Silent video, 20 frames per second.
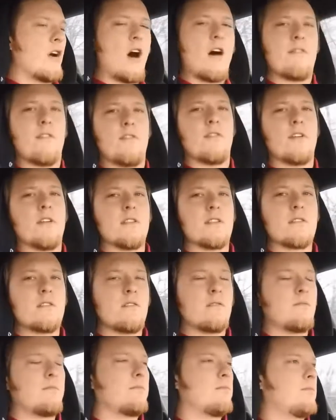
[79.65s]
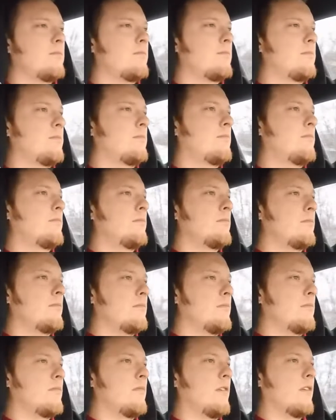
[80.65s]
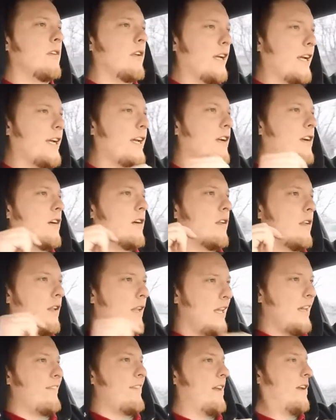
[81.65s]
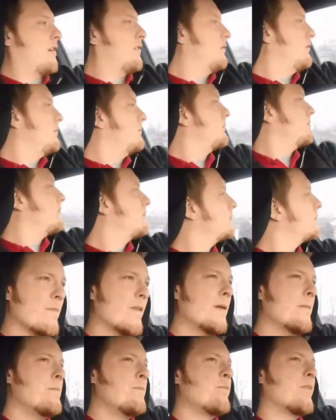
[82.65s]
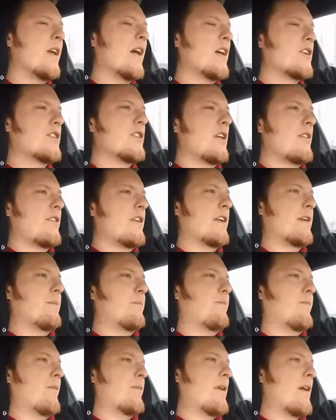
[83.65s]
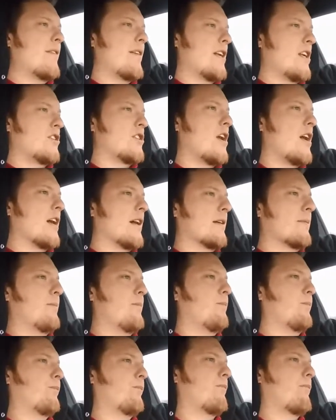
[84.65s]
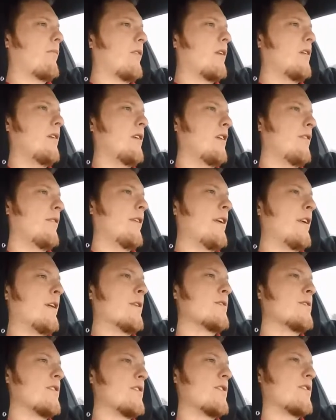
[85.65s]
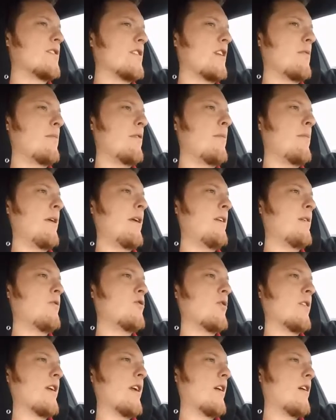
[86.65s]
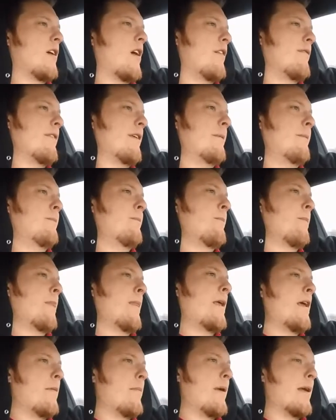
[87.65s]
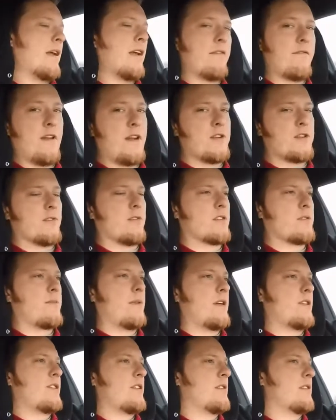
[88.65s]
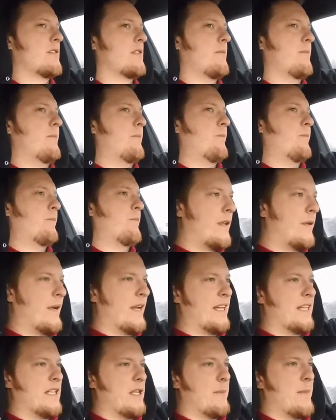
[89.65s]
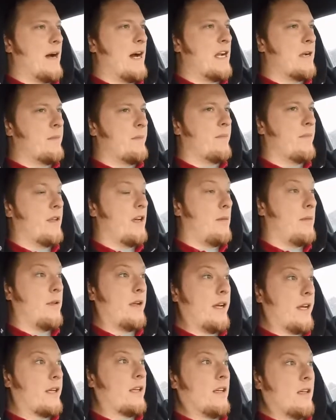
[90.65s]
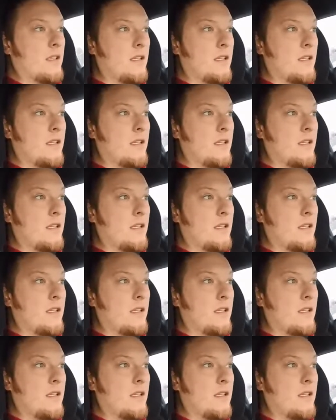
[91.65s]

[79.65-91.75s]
coffee vids. Like it or leave it. Actually, I think I'm not even going to talk in the videos. It's just going to be me drinking coffee and making facial expressions. And I get to the bottom, I'm like,